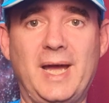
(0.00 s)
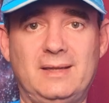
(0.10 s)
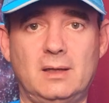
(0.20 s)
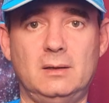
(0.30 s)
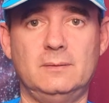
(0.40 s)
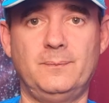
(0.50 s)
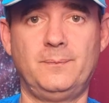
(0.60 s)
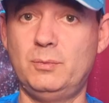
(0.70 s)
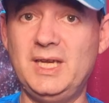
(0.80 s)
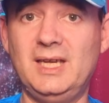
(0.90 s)
better.
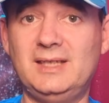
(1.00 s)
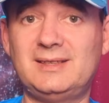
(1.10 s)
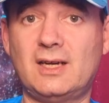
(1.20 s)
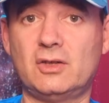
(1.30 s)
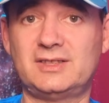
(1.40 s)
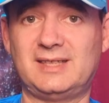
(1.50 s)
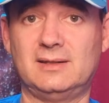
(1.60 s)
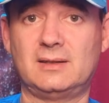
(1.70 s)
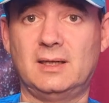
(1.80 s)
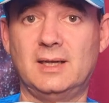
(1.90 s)
To me is the
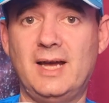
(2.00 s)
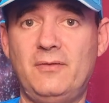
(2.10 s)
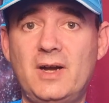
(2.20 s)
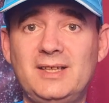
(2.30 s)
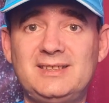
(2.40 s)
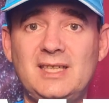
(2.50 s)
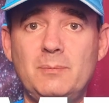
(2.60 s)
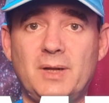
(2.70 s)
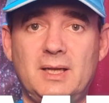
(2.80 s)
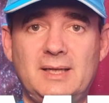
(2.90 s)
Concenter, a very
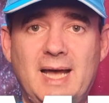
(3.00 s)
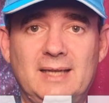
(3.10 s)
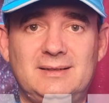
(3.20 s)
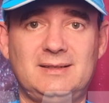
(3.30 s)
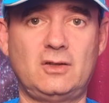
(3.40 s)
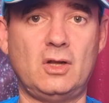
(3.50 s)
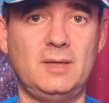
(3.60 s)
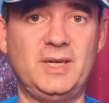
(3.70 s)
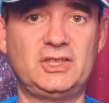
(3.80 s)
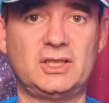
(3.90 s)
simple and nice
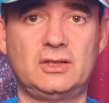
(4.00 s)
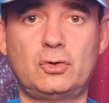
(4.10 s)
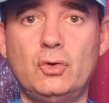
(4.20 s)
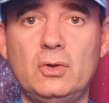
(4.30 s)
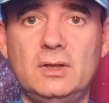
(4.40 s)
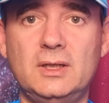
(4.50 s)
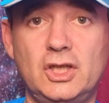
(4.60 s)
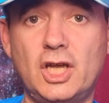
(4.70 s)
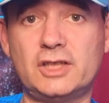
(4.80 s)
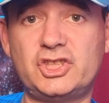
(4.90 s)
collimation tool,
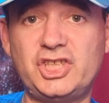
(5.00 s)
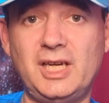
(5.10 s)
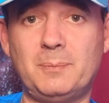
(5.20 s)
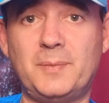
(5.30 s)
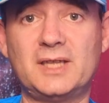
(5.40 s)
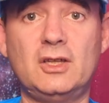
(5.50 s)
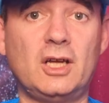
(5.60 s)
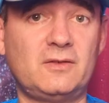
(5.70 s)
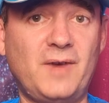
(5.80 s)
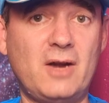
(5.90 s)
not cheap but
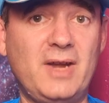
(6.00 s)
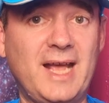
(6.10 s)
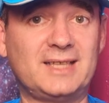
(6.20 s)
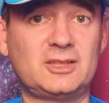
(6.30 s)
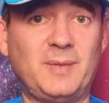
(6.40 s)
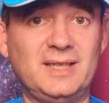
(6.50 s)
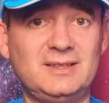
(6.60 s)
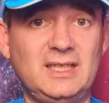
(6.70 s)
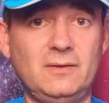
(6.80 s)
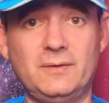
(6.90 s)
not very
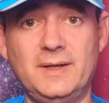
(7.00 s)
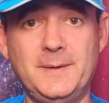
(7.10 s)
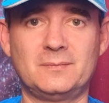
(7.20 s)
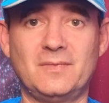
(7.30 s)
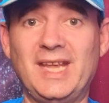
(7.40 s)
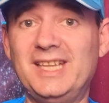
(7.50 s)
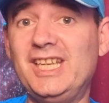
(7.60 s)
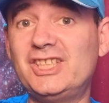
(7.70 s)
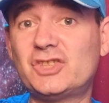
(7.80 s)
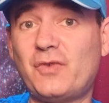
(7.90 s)
expensive and
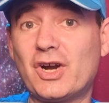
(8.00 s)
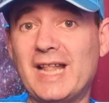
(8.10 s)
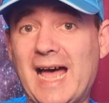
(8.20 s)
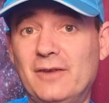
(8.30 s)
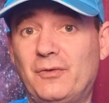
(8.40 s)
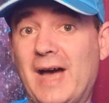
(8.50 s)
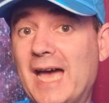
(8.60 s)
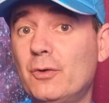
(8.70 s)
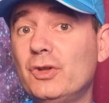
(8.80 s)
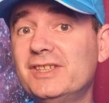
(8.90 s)
it's for life.
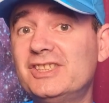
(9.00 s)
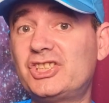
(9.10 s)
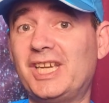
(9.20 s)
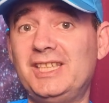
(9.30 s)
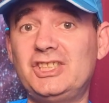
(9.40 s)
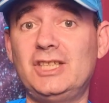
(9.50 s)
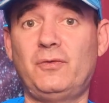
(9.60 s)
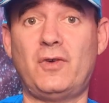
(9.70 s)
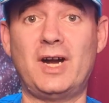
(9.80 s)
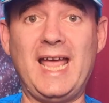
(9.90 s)
I wouldn't change it
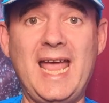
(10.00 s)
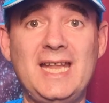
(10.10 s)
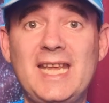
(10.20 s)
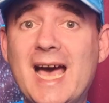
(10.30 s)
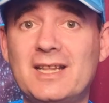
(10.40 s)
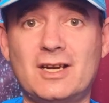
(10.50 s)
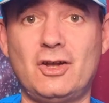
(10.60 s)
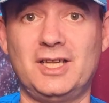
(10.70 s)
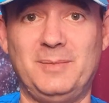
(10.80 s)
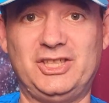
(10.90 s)
for any other
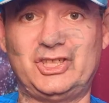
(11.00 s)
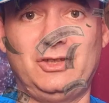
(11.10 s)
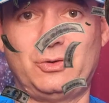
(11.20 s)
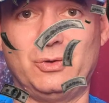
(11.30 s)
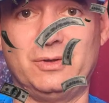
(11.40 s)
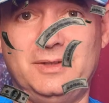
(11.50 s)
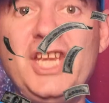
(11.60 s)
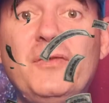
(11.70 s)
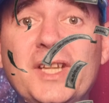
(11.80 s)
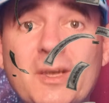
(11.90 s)
collimation tool,
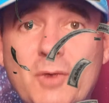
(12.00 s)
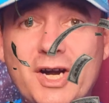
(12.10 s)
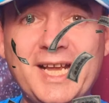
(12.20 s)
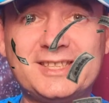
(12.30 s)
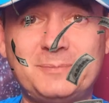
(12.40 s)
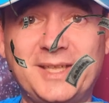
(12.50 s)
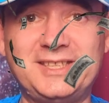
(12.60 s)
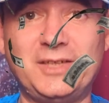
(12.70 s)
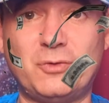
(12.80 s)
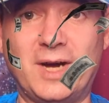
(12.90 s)
even the more
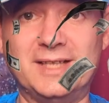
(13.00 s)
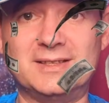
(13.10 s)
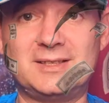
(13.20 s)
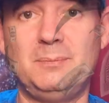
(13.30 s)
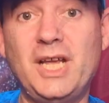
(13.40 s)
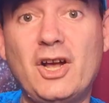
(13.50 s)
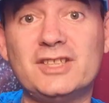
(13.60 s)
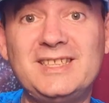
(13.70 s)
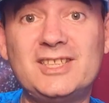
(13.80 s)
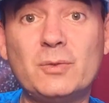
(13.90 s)
expensive ones,
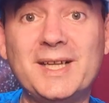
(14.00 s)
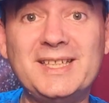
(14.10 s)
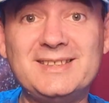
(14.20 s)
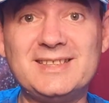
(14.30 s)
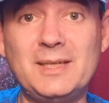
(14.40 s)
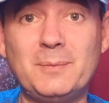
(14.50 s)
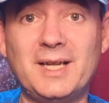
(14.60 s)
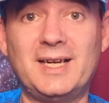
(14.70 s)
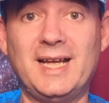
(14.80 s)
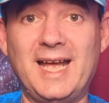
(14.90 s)
because this one is
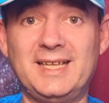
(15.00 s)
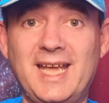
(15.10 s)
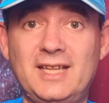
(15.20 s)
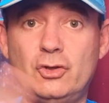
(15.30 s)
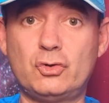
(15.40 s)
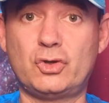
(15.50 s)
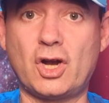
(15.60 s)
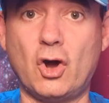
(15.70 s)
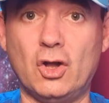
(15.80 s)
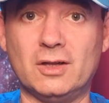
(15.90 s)
simpler and get you to the
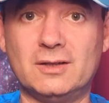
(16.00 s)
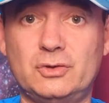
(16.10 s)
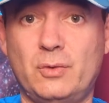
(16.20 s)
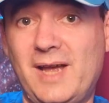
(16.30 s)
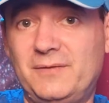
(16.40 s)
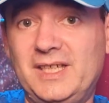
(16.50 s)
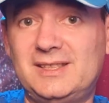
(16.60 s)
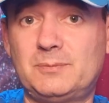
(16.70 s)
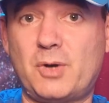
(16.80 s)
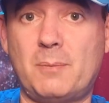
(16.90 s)
goal, to have
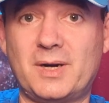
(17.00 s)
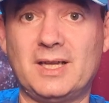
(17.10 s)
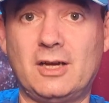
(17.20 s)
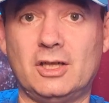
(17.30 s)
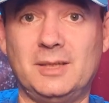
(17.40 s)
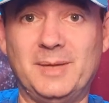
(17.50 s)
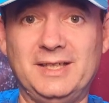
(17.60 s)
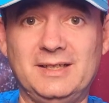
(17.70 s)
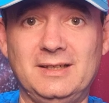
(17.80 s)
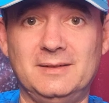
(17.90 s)
this properly
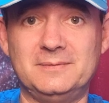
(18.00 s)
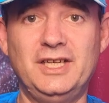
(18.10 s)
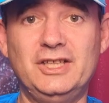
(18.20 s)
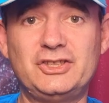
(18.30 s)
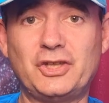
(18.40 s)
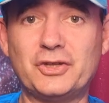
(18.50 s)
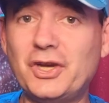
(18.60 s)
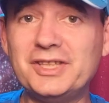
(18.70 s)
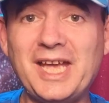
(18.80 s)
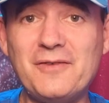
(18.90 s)
collimated. So
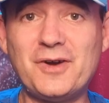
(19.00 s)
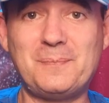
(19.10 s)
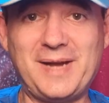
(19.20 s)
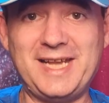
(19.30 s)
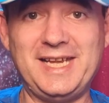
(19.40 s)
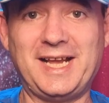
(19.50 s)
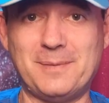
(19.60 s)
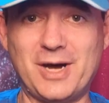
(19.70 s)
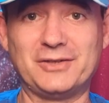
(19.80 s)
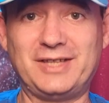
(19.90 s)
don't ever panic
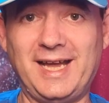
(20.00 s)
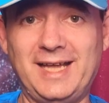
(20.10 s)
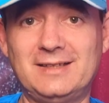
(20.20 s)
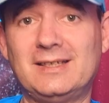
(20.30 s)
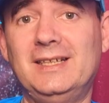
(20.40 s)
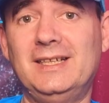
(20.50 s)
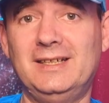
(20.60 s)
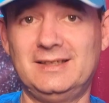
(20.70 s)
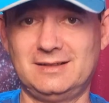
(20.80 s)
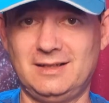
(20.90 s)
about that,
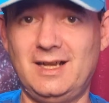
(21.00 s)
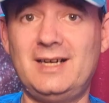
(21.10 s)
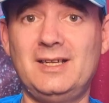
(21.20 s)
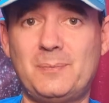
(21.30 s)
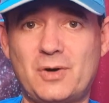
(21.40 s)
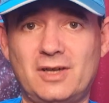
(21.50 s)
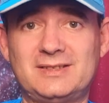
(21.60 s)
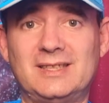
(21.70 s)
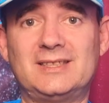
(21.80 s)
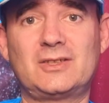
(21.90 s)
learn the
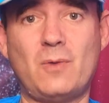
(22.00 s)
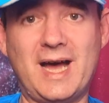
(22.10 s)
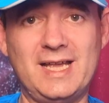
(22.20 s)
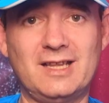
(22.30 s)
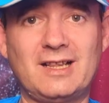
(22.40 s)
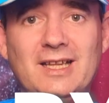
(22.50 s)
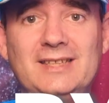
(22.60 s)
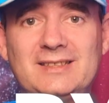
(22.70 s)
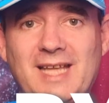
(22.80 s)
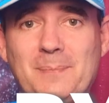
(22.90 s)
process quietly,
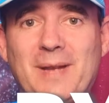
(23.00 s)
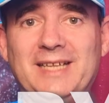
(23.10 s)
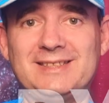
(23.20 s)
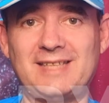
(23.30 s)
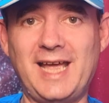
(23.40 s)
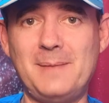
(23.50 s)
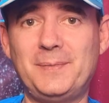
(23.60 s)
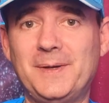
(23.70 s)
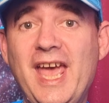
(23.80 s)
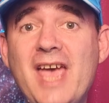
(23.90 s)
step by step,
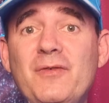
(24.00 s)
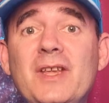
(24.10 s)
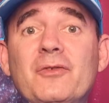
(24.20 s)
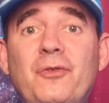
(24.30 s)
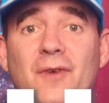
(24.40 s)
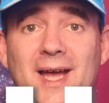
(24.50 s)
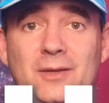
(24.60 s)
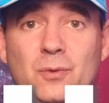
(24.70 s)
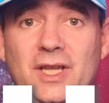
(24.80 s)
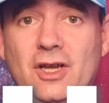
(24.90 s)
having
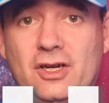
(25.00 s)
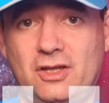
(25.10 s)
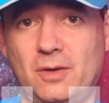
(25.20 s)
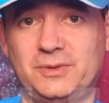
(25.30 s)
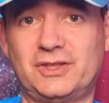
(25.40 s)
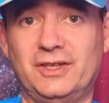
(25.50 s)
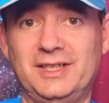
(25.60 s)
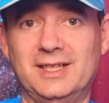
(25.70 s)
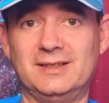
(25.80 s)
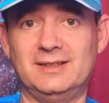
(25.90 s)
fun with your
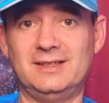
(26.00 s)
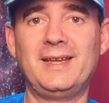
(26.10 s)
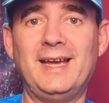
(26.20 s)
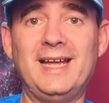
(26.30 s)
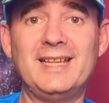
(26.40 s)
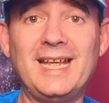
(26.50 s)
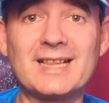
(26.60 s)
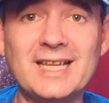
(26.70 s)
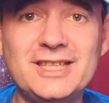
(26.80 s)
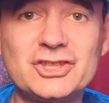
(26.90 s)
Dobsonian. And
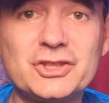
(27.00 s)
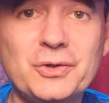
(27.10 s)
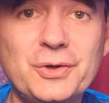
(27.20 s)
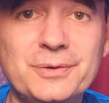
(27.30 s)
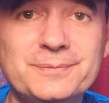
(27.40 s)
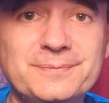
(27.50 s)
that leads to...